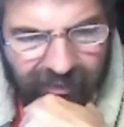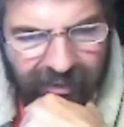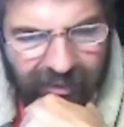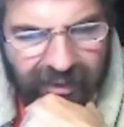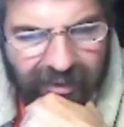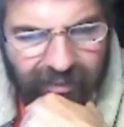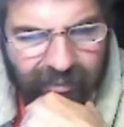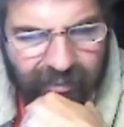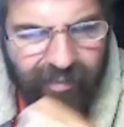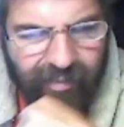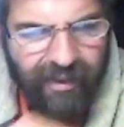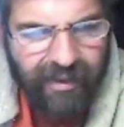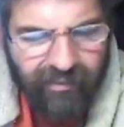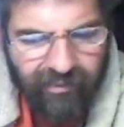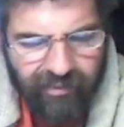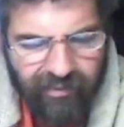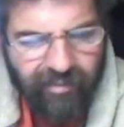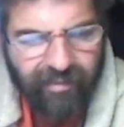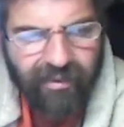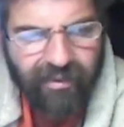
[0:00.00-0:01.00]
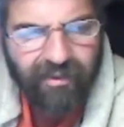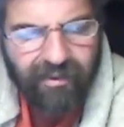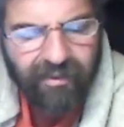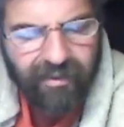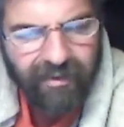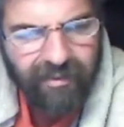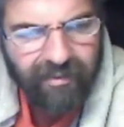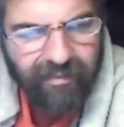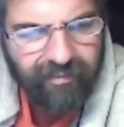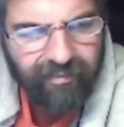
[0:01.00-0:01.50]
Line with Pastor
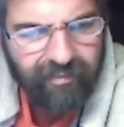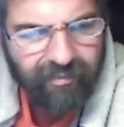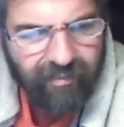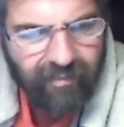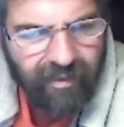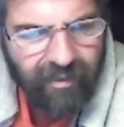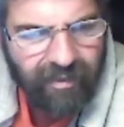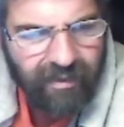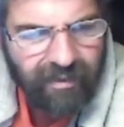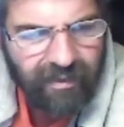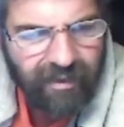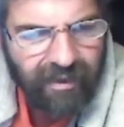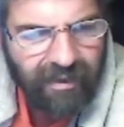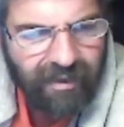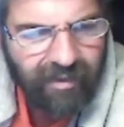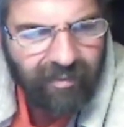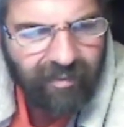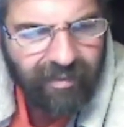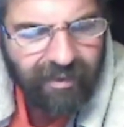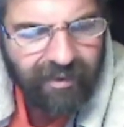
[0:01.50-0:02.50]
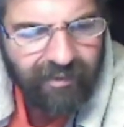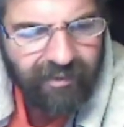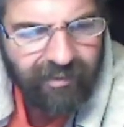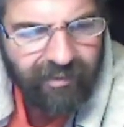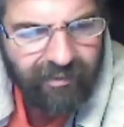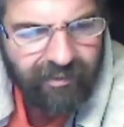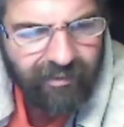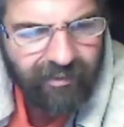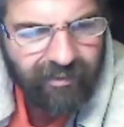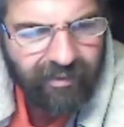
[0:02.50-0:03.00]
Murray, and he
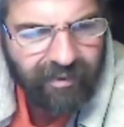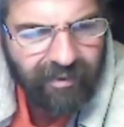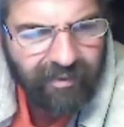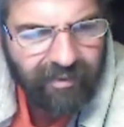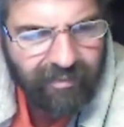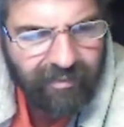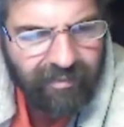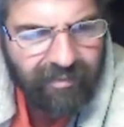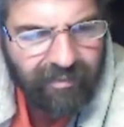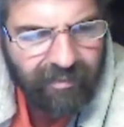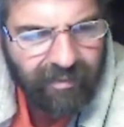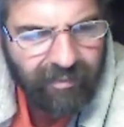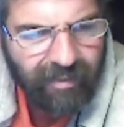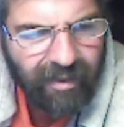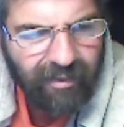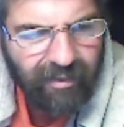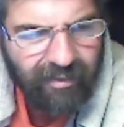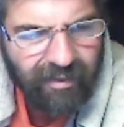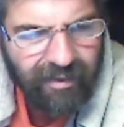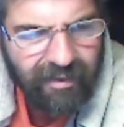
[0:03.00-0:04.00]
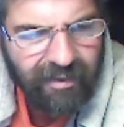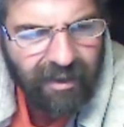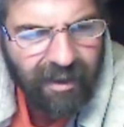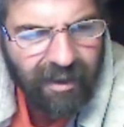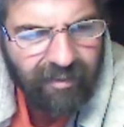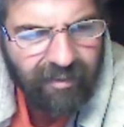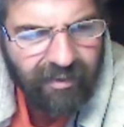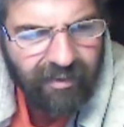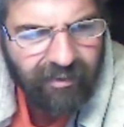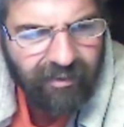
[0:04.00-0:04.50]
mentions uh, about what a
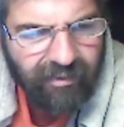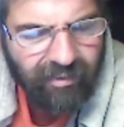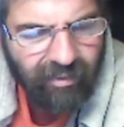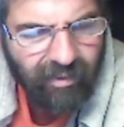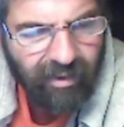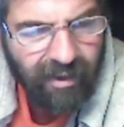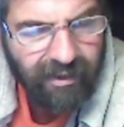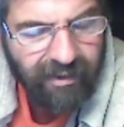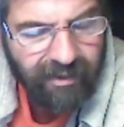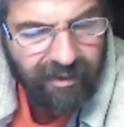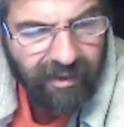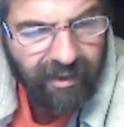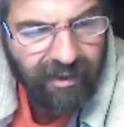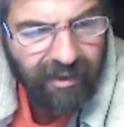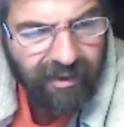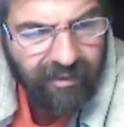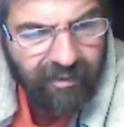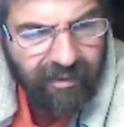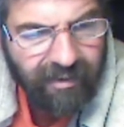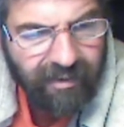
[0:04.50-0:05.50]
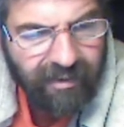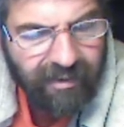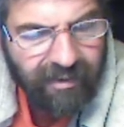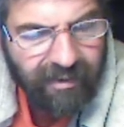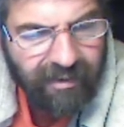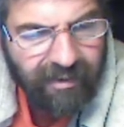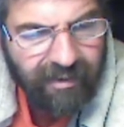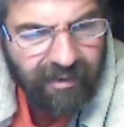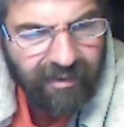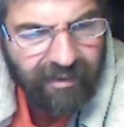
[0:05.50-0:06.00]
time it is to watch. And I agree
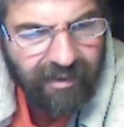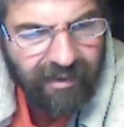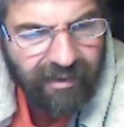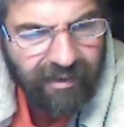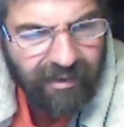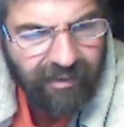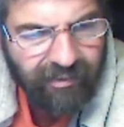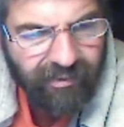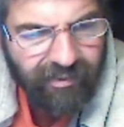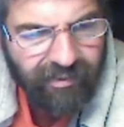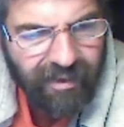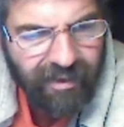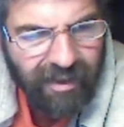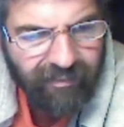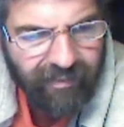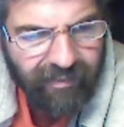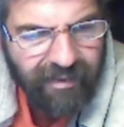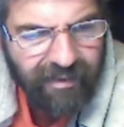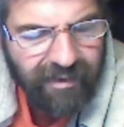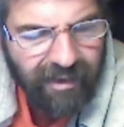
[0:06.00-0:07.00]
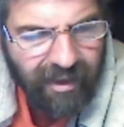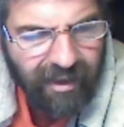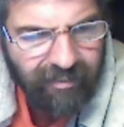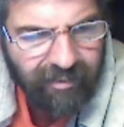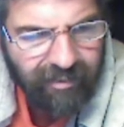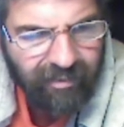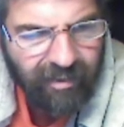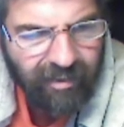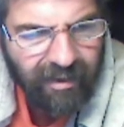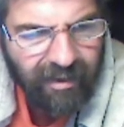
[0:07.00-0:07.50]
there that this is definitely a time
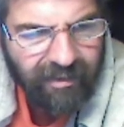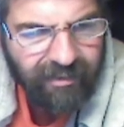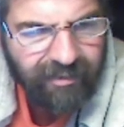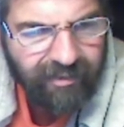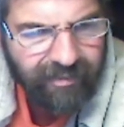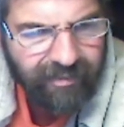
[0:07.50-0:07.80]
to watch.